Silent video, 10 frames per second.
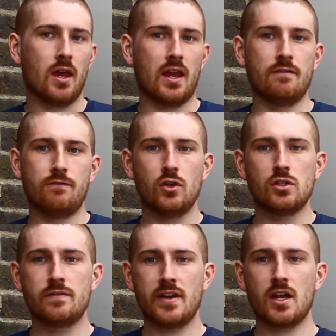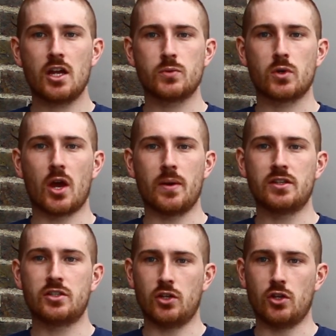In future videos, we'll go
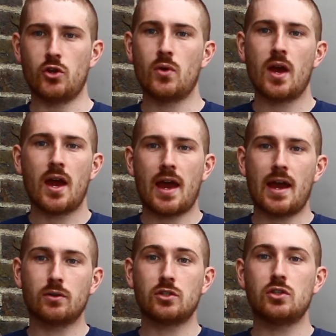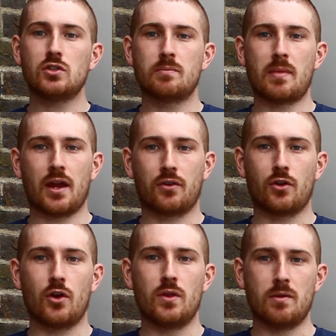into how to use the
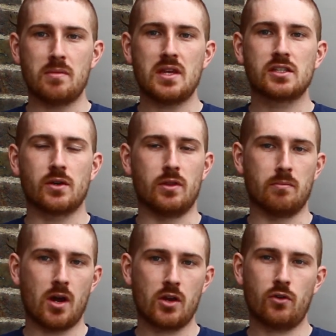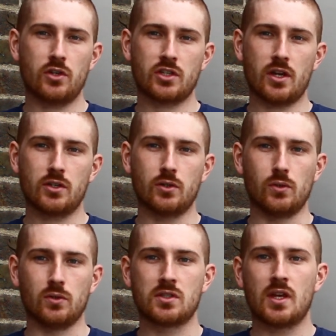macro and the meso and the micro
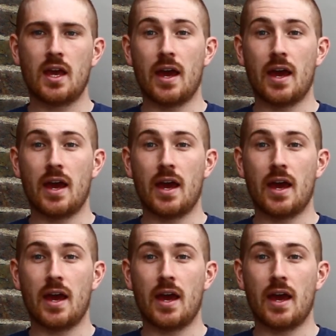cycles,